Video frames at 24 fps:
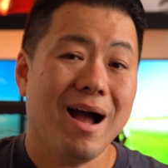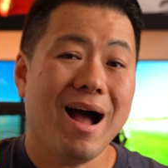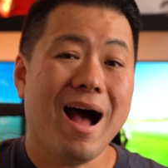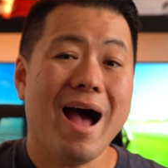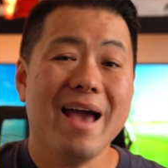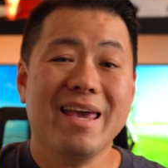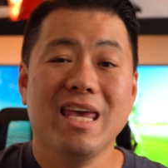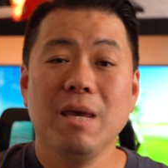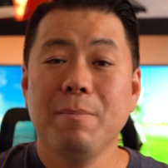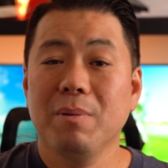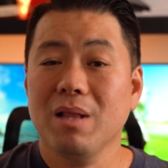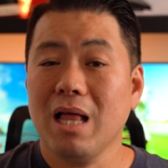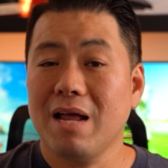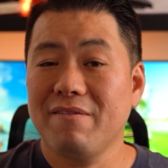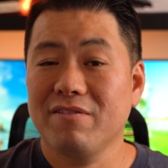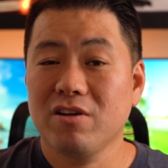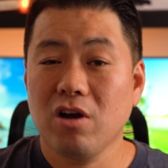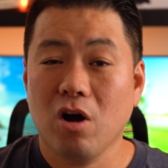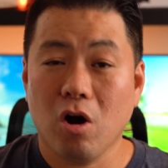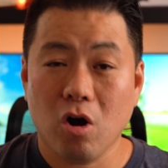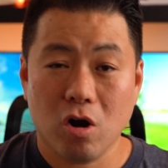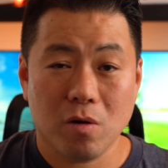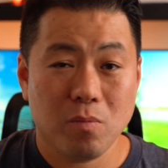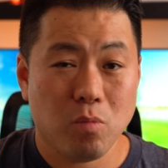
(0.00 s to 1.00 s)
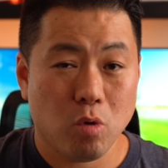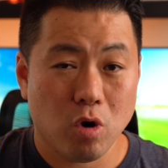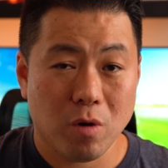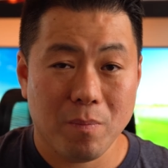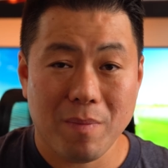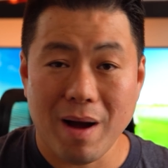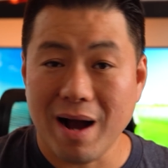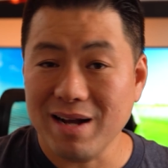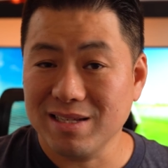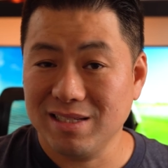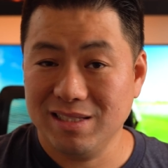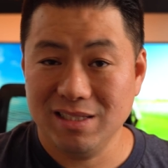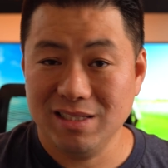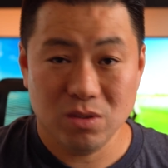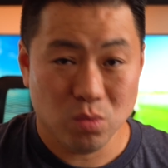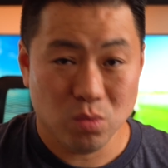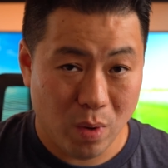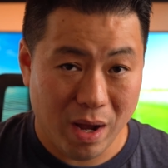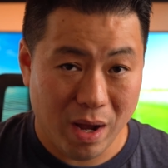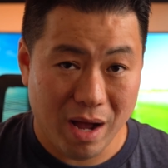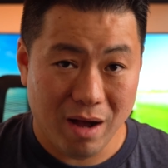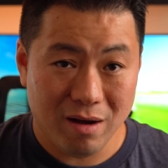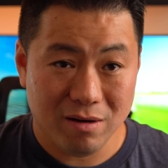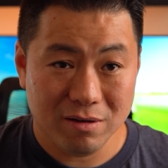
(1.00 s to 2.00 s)
I keep a lot of cardboard boxes as
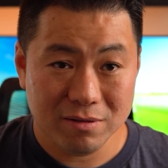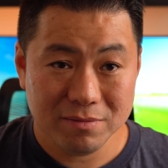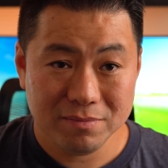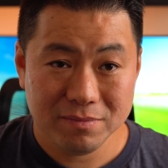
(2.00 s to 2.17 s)
well.